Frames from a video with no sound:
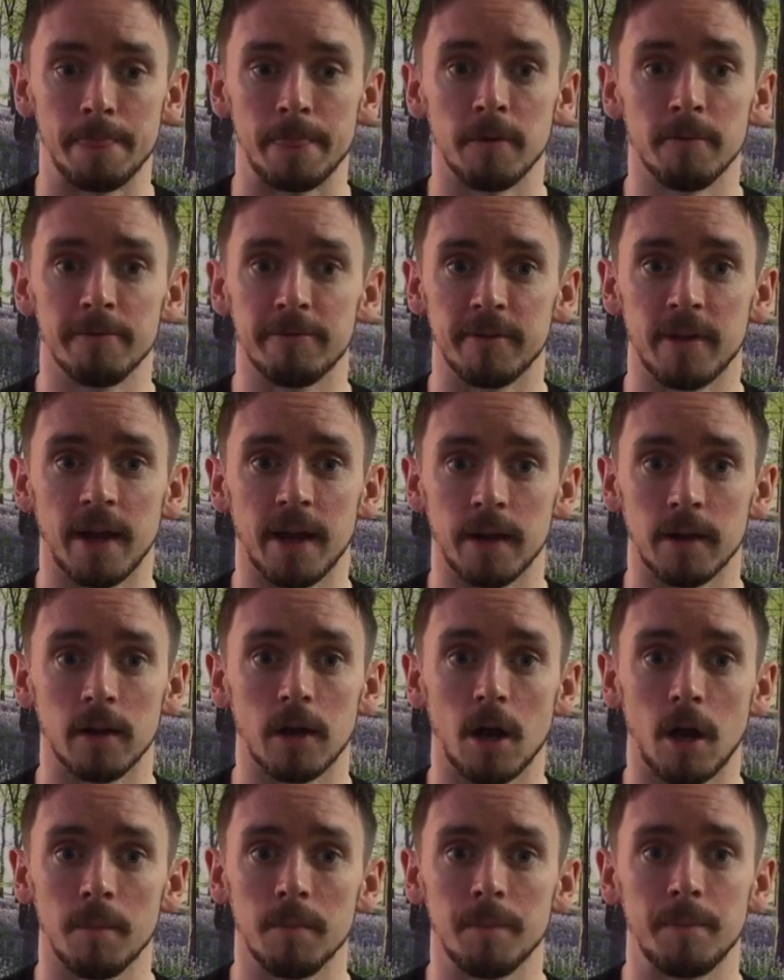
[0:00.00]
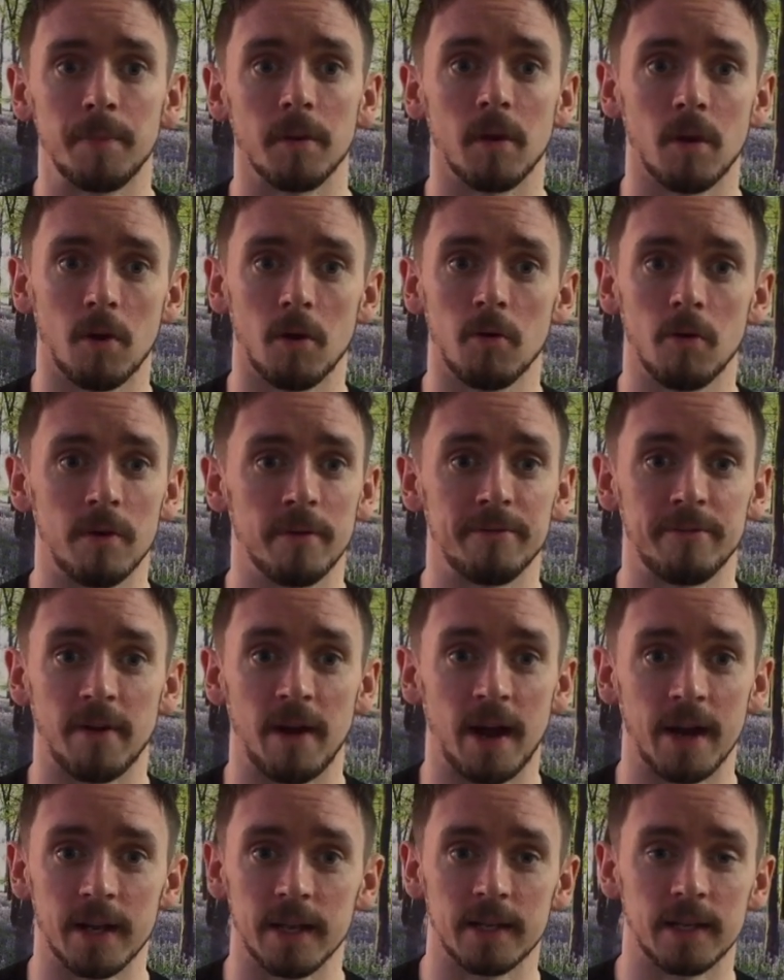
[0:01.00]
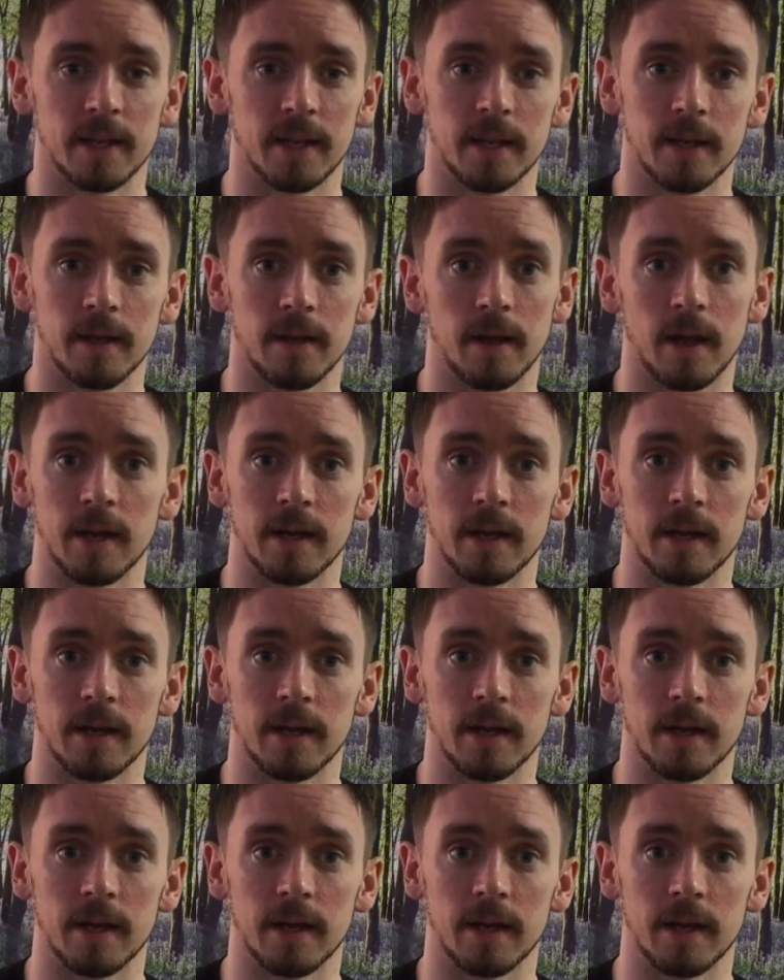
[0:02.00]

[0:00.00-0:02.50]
Don't forget, comment below if anything,